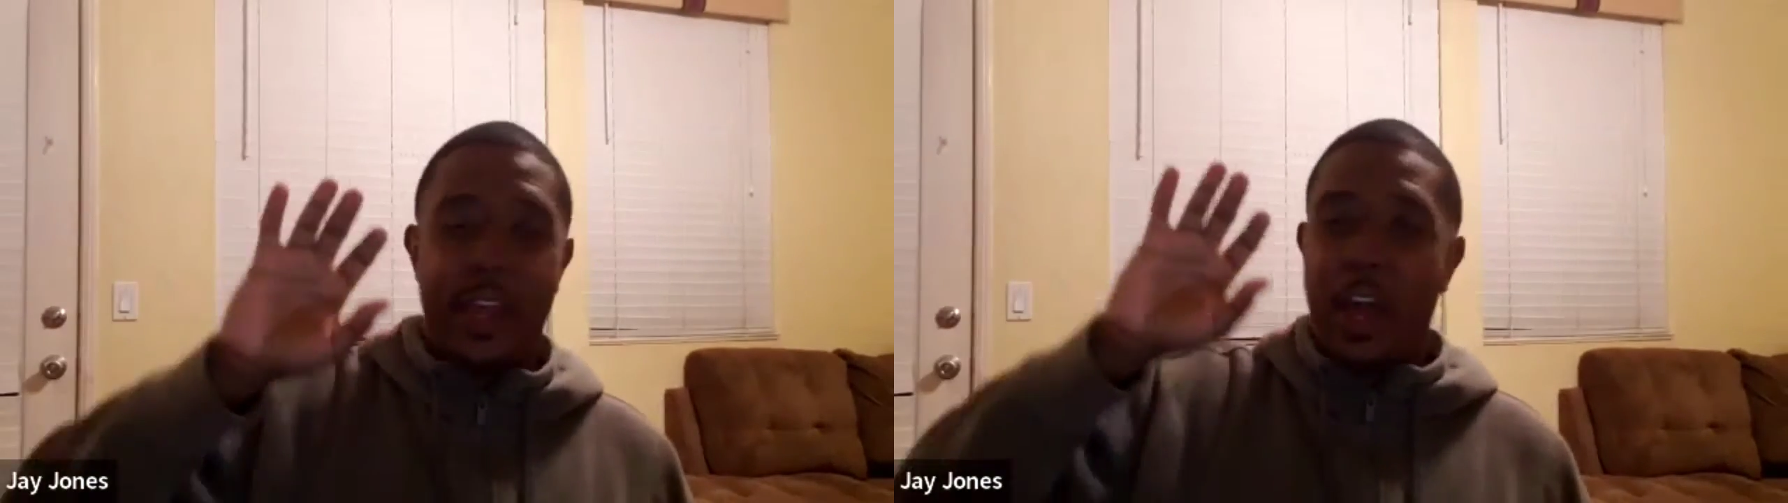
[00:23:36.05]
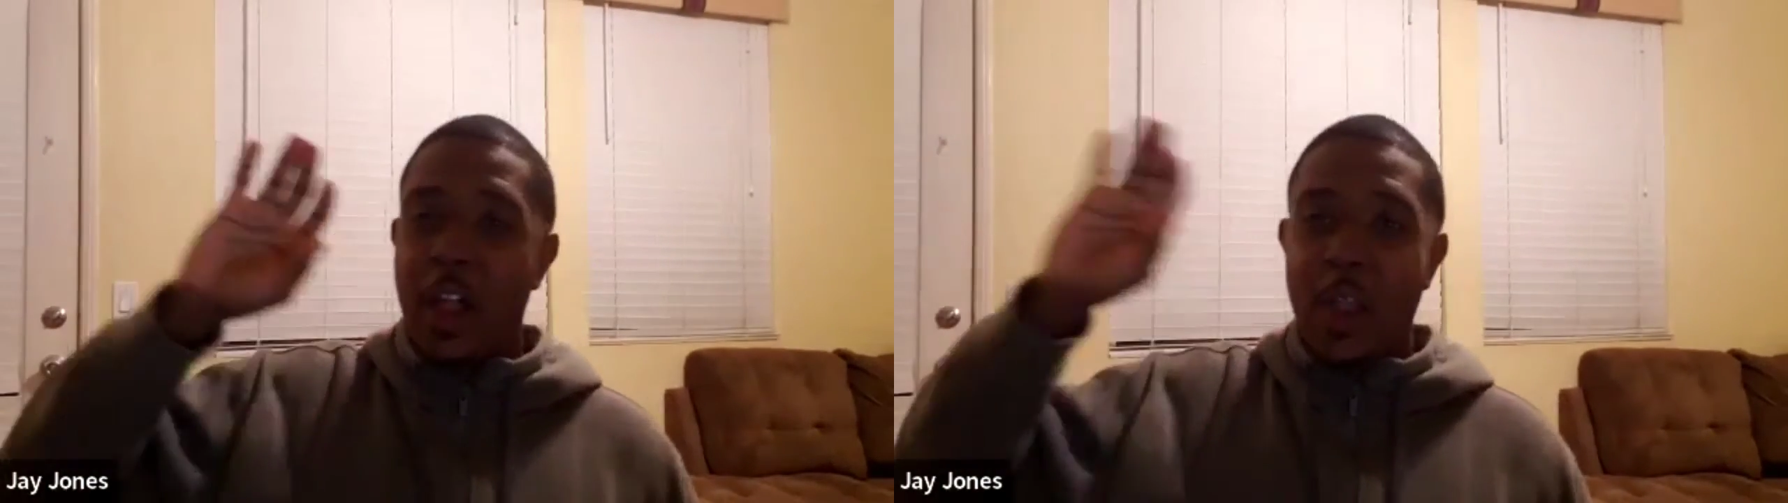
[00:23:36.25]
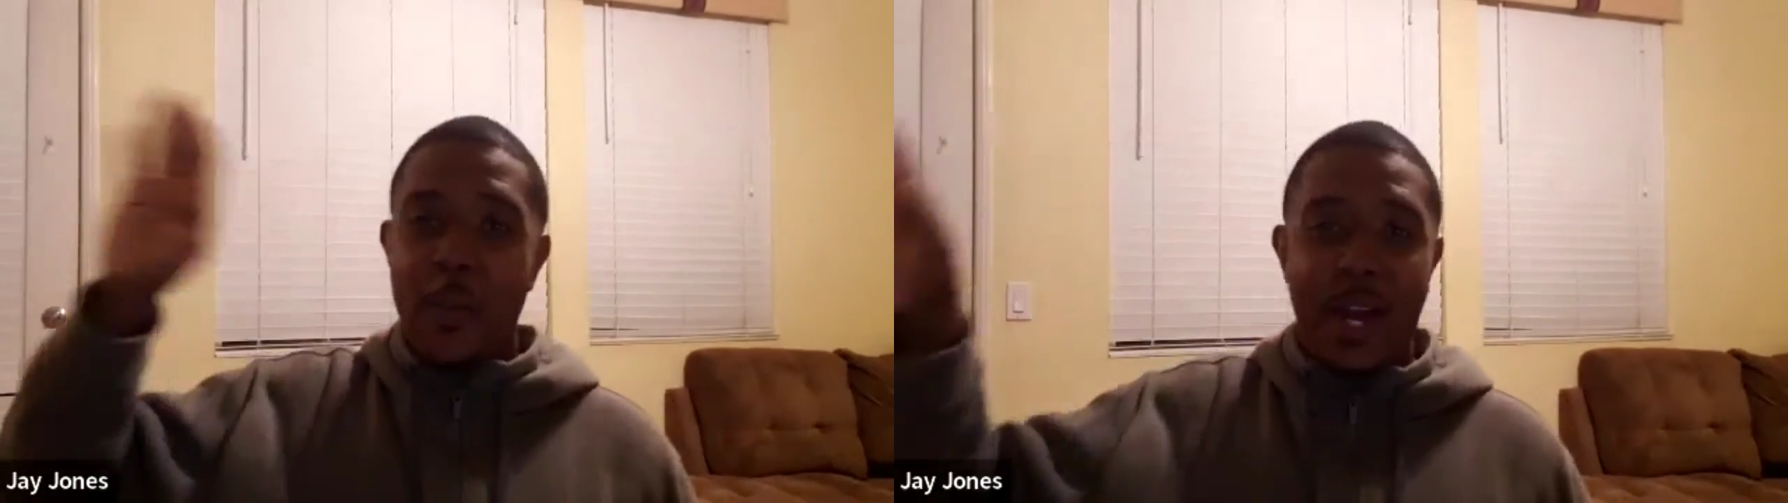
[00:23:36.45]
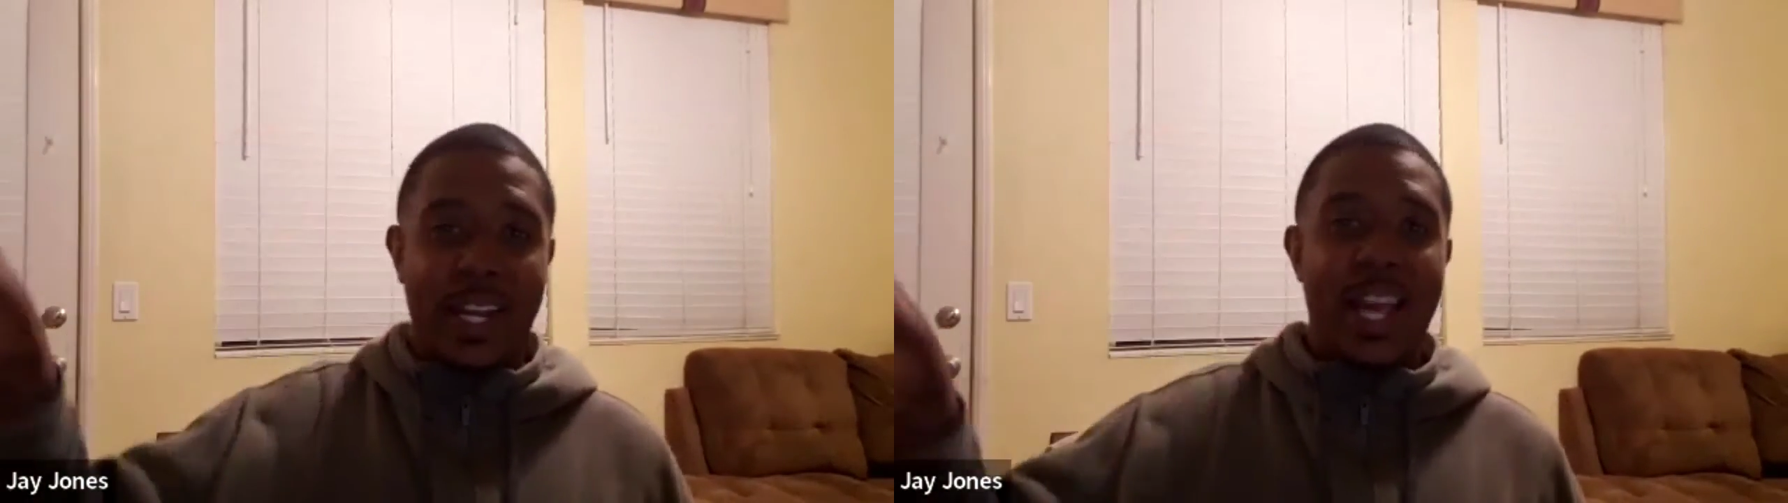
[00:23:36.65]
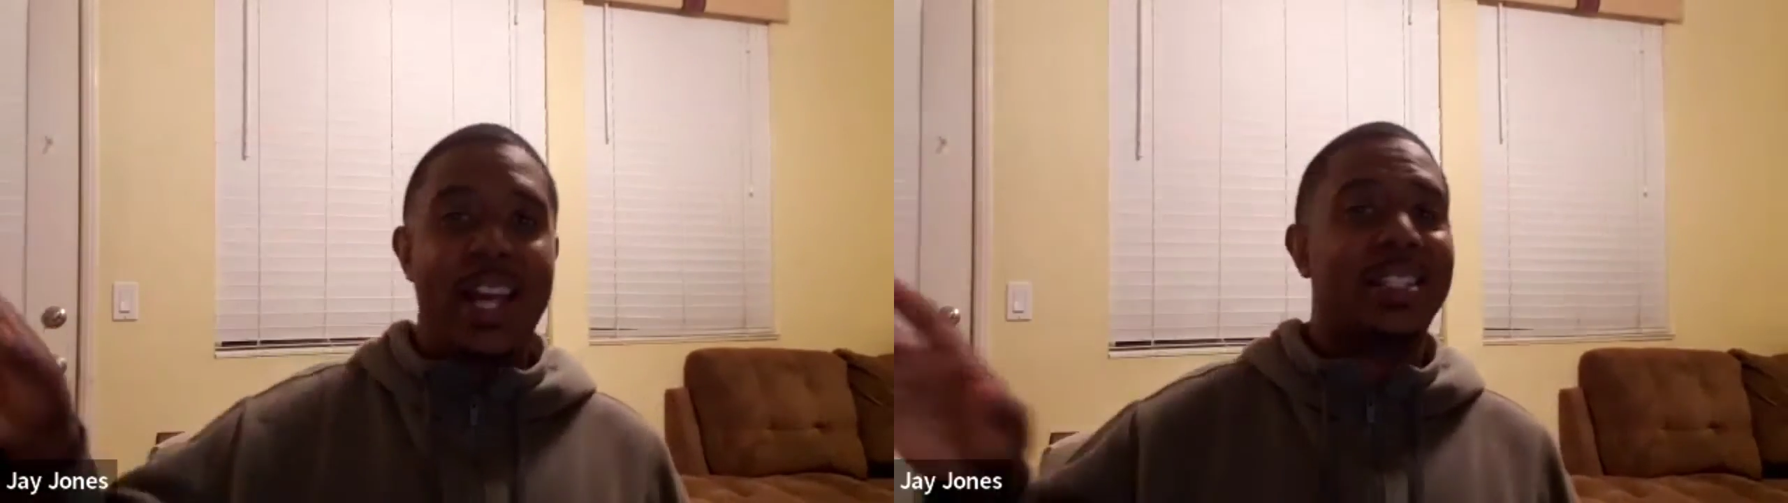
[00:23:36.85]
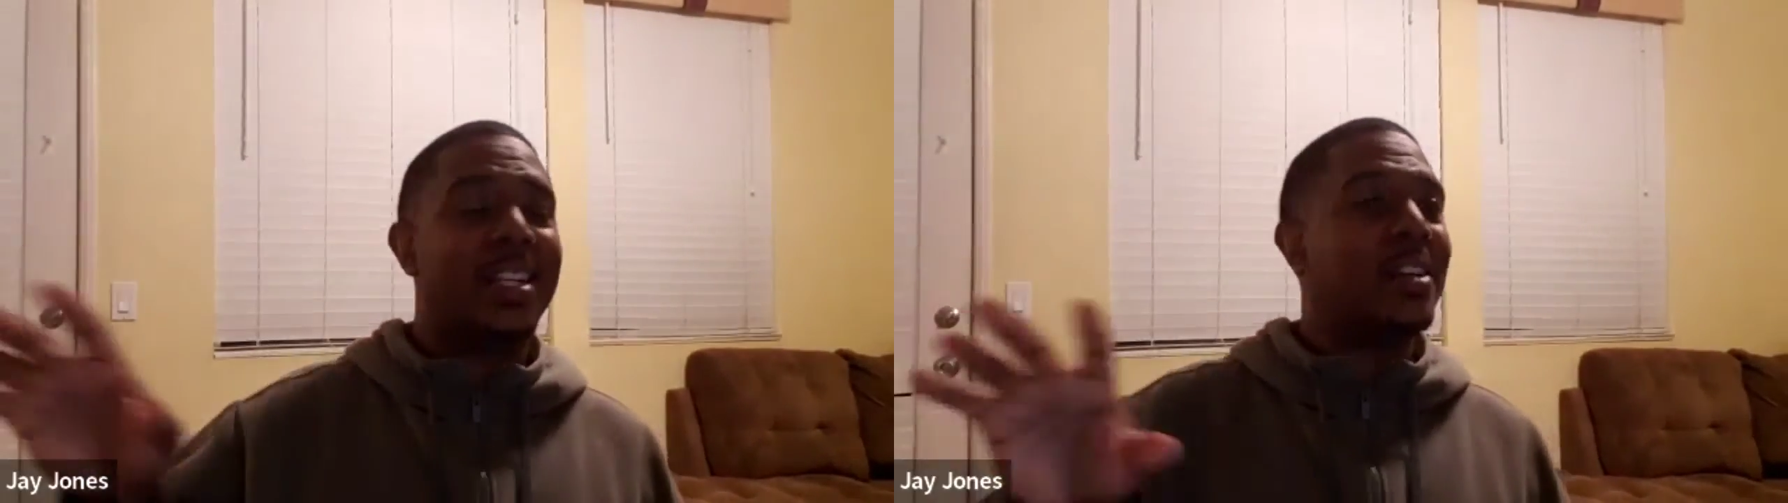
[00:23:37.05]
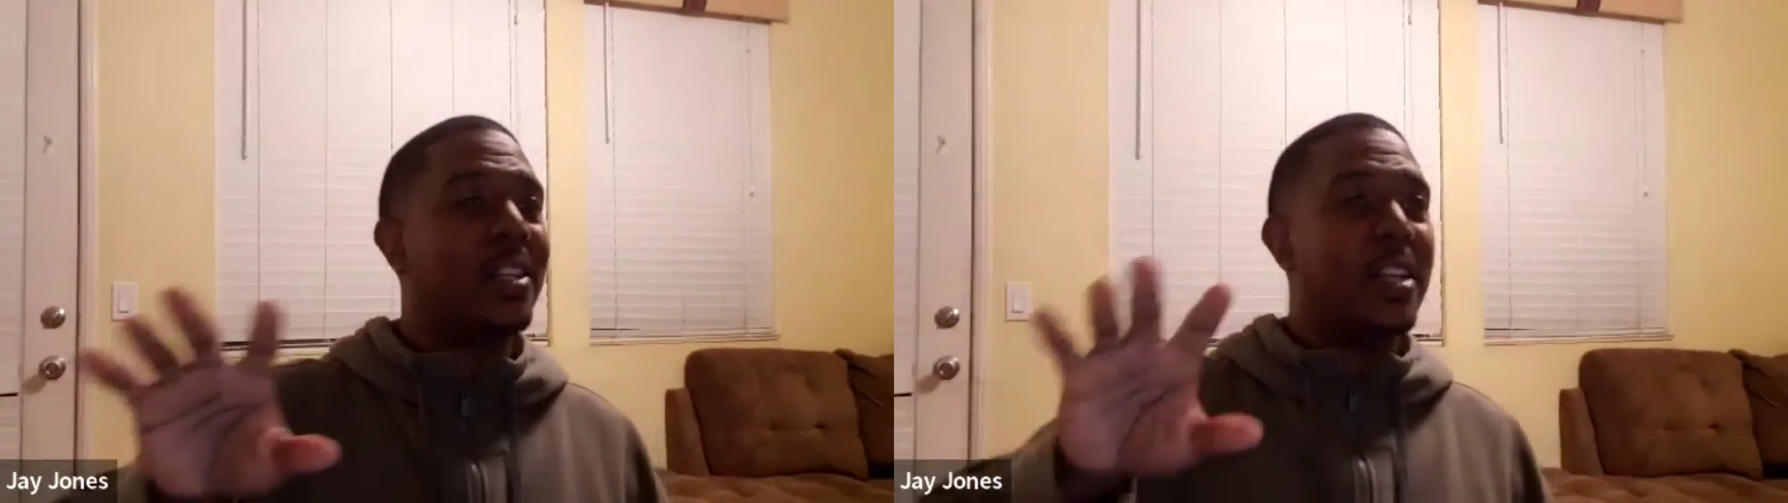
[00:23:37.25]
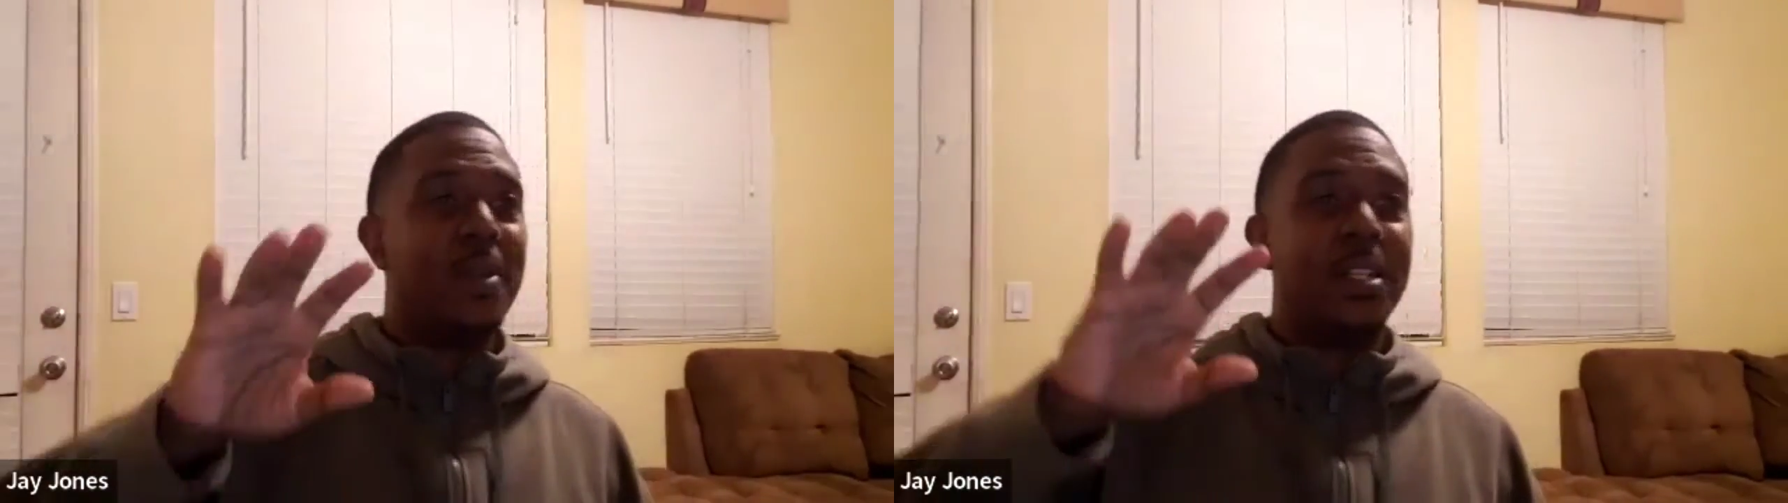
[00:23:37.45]
They're all about casting out
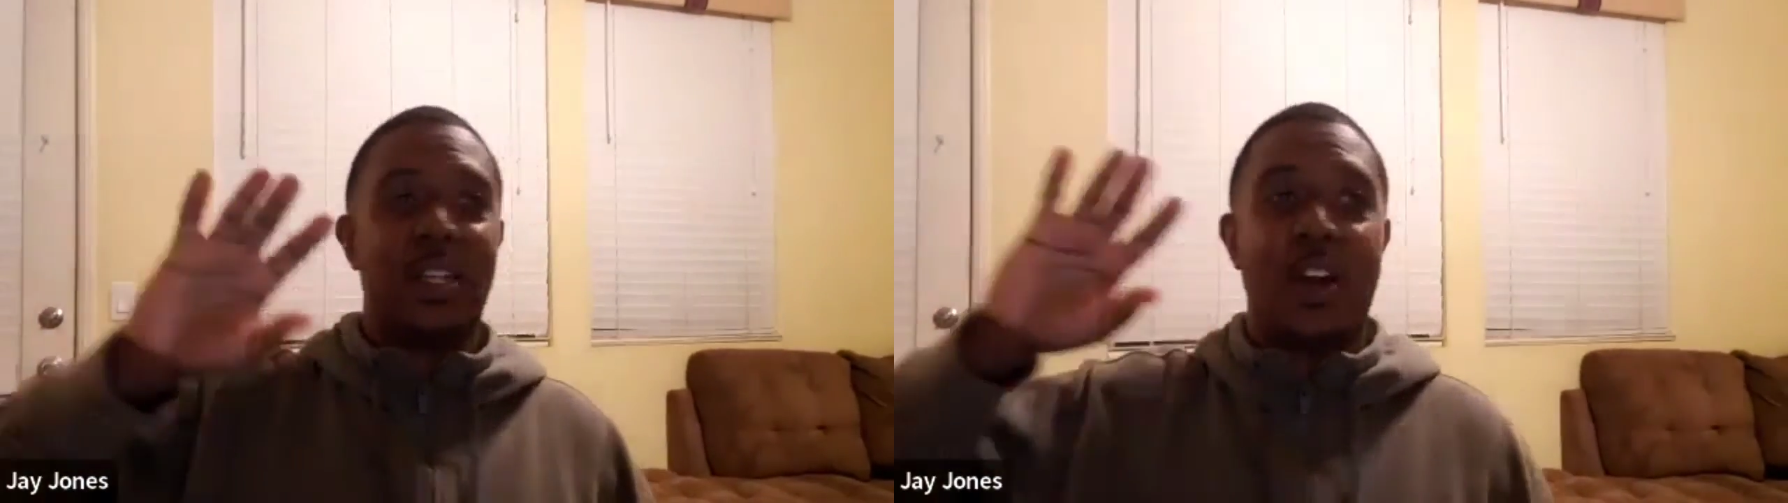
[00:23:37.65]
demons.